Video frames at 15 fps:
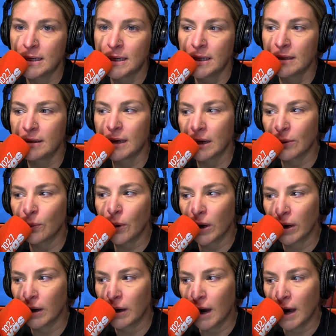there
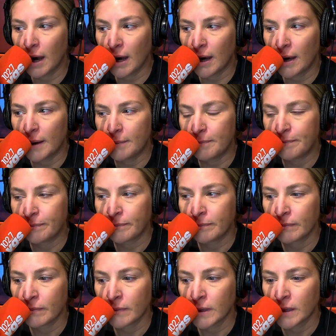were um,
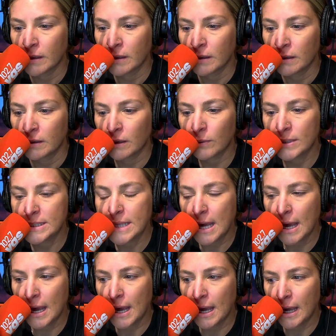there was
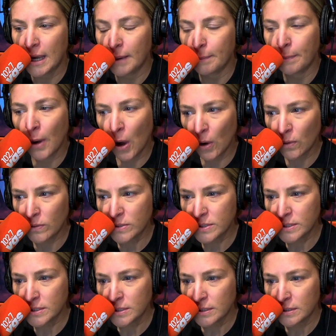a
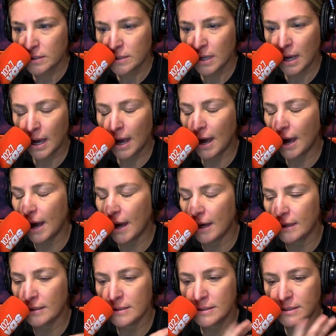post uh,
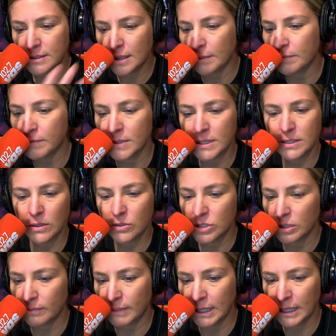on some
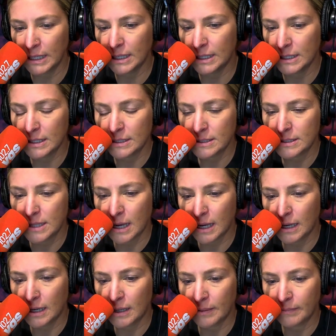social media
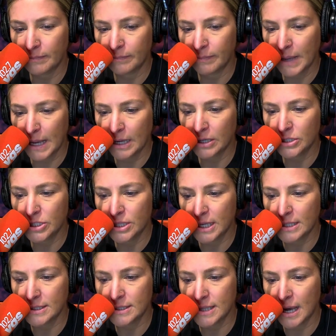um, page
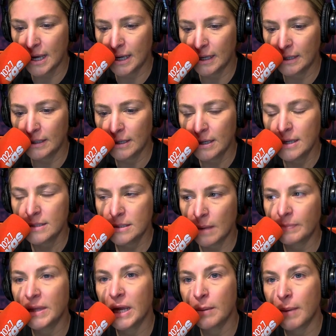that said
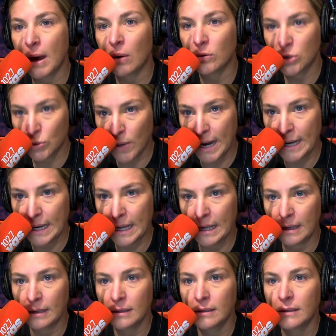something about
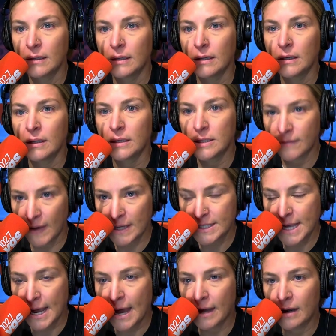trading
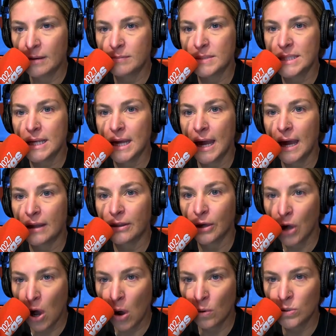Davante Adams, and the
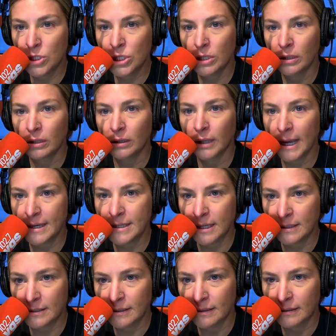coach liked
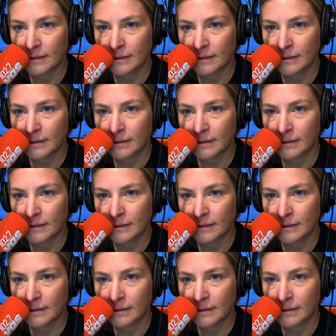it. Oh